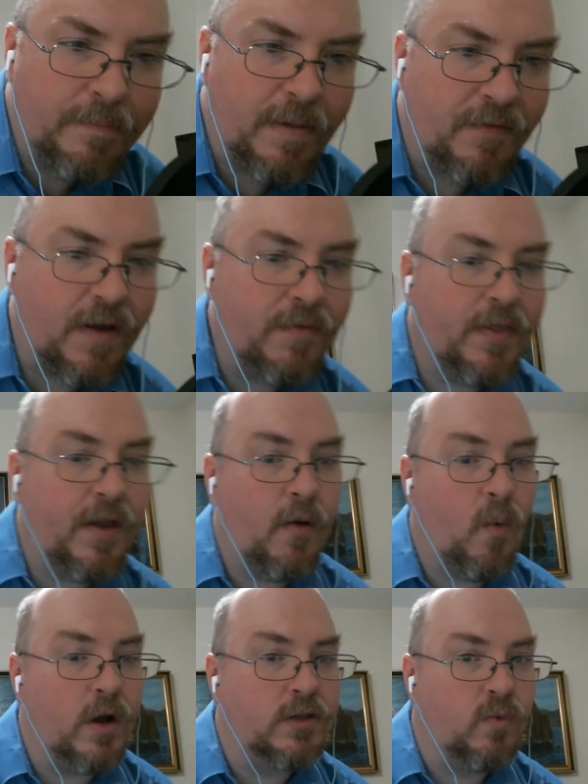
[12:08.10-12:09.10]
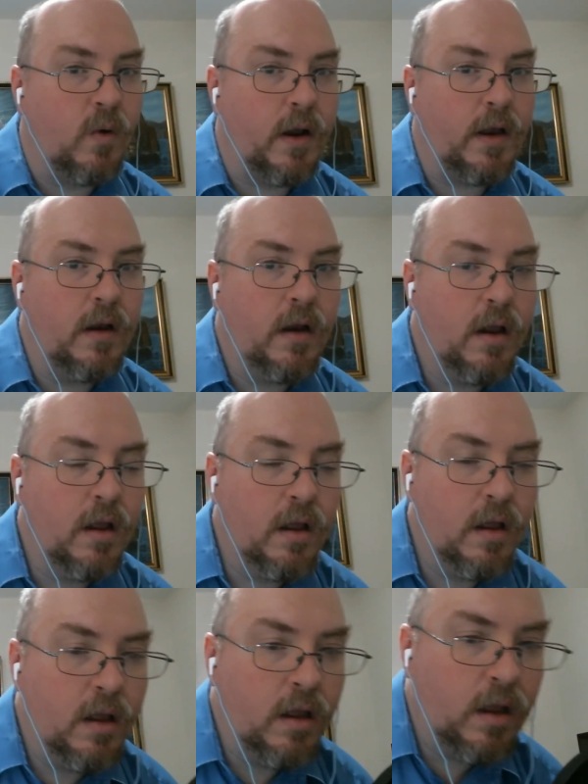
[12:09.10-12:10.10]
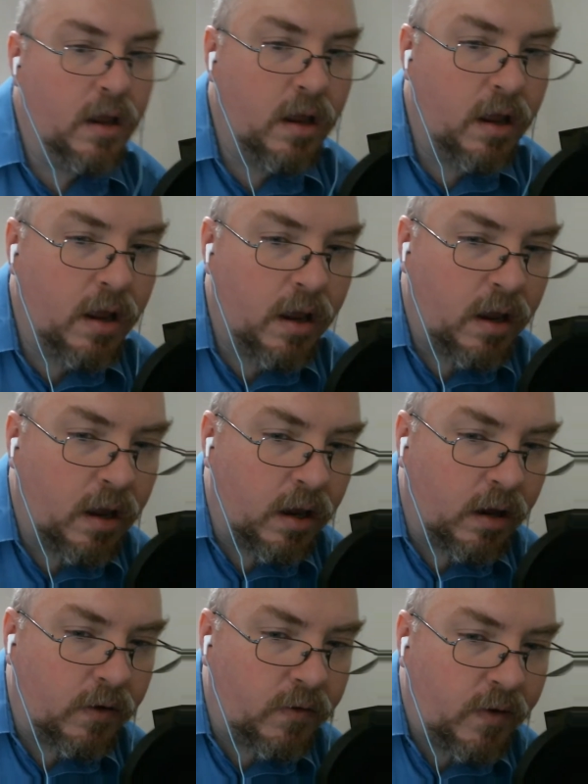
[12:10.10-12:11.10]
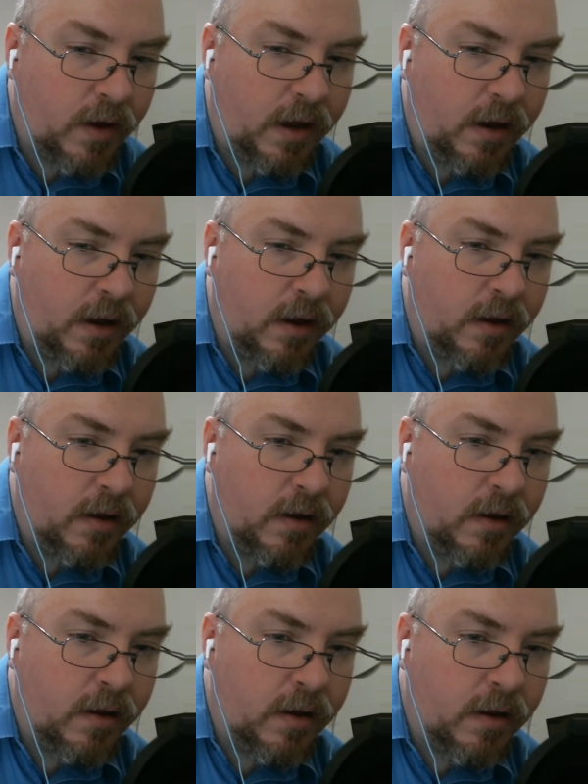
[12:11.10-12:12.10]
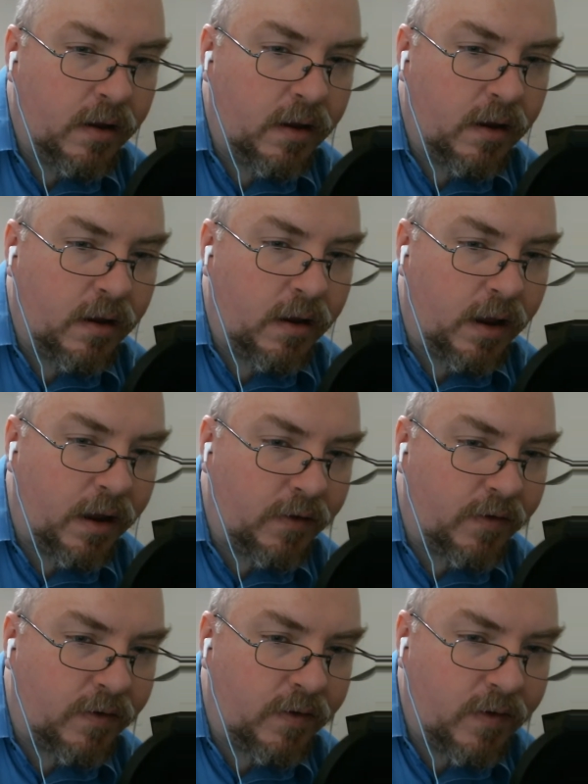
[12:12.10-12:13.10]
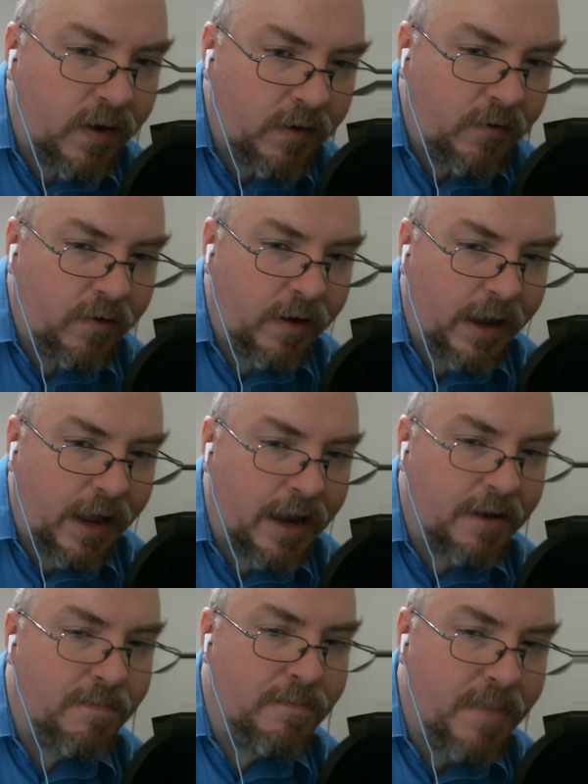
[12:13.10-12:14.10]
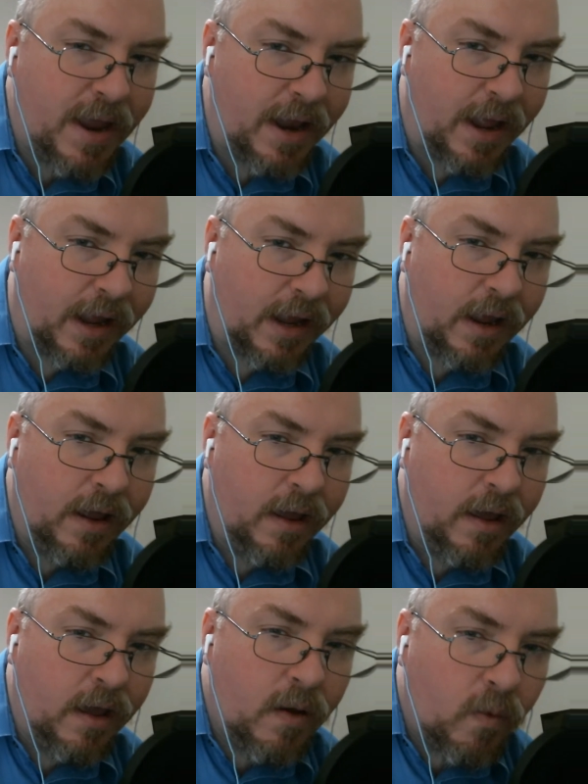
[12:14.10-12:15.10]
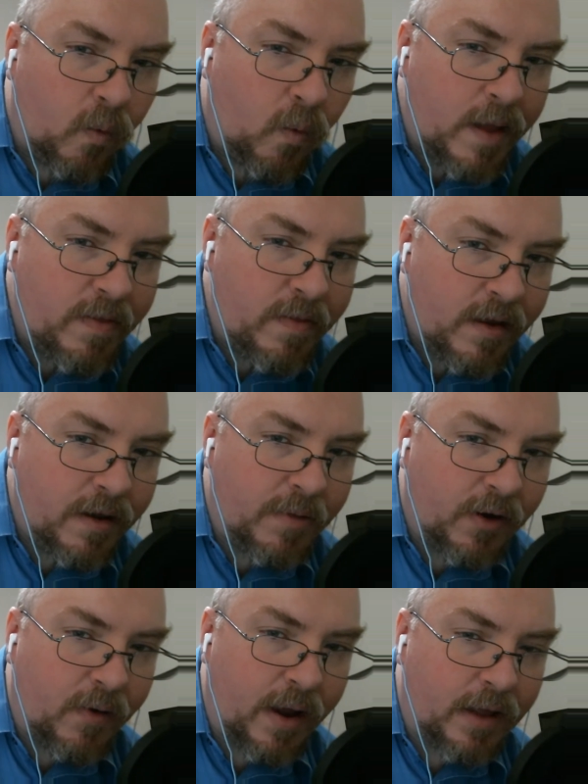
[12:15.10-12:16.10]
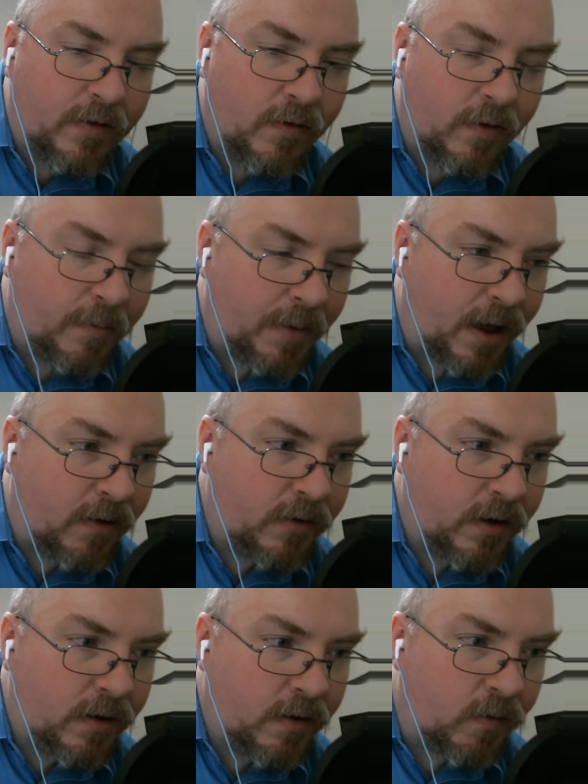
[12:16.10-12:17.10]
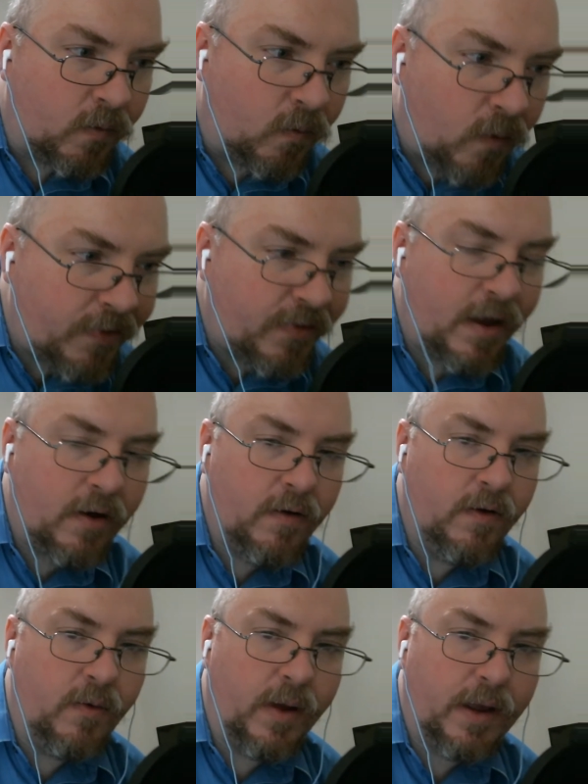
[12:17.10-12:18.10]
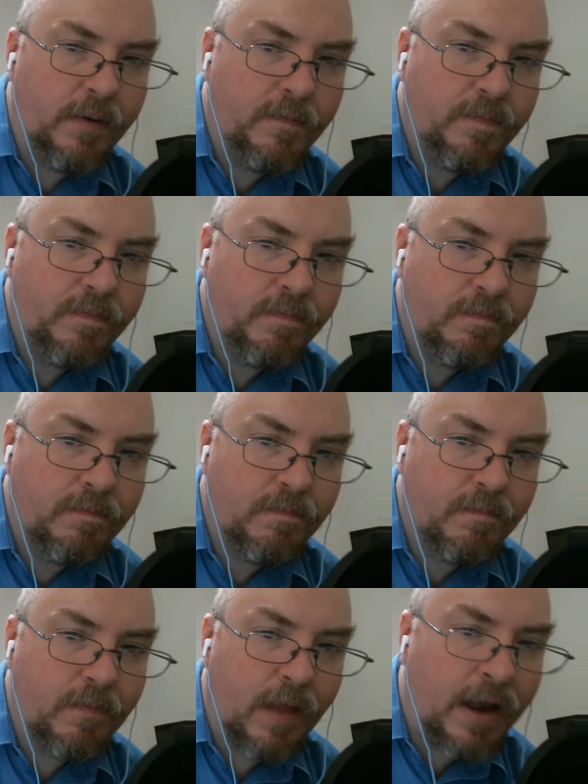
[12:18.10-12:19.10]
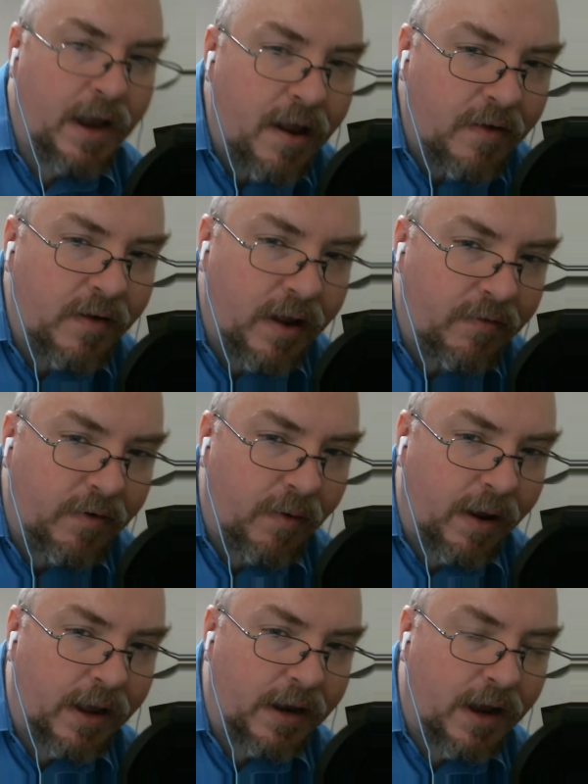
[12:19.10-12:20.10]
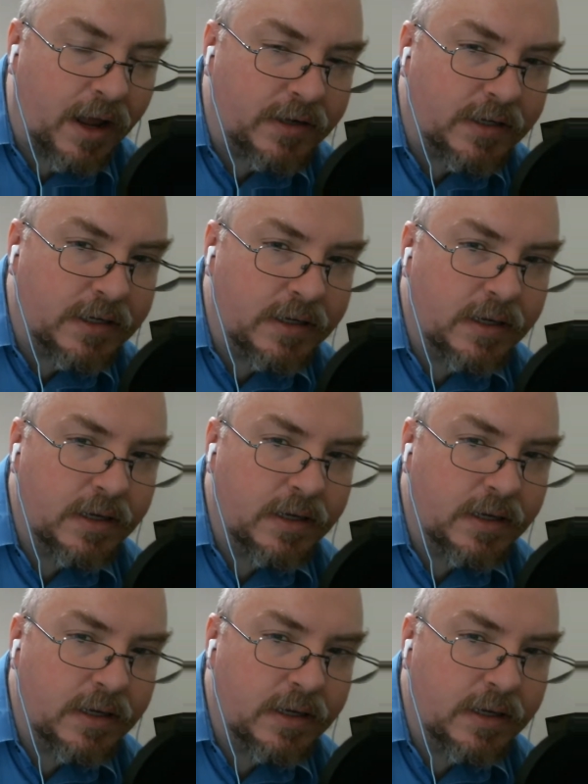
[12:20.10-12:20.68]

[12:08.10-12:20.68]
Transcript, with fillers: if ever there was one. You see, he is essentially admitting what the Democrats are about, what they're doing, and he doesn't even recognize it.